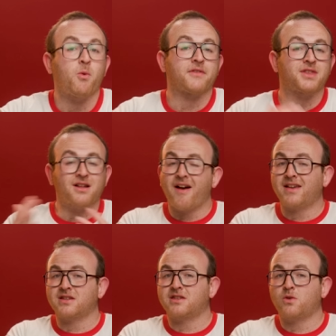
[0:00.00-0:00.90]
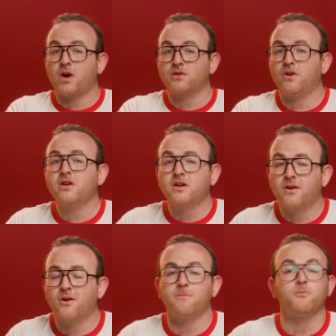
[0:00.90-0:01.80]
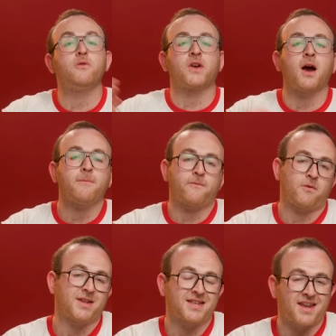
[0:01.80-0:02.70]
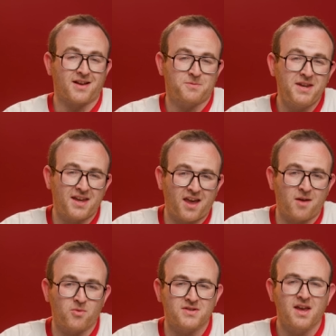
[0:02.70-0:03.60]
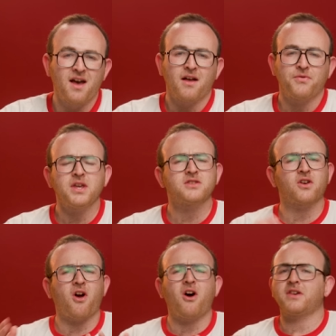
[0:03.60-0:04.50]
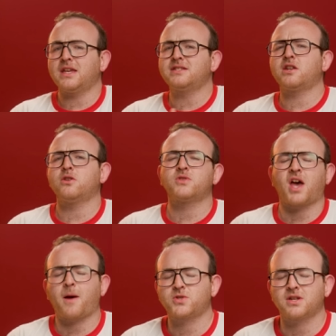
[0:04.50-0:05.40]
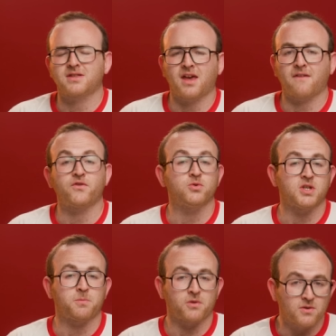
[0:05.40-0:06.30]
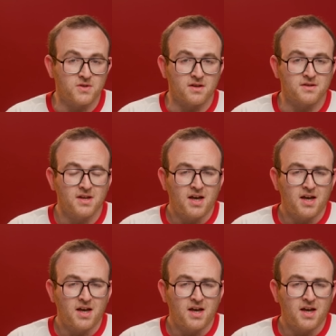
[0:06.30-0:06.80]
you want the classic square look or moving up from Instax mini cameras, these are all easy to use options that Fuji produces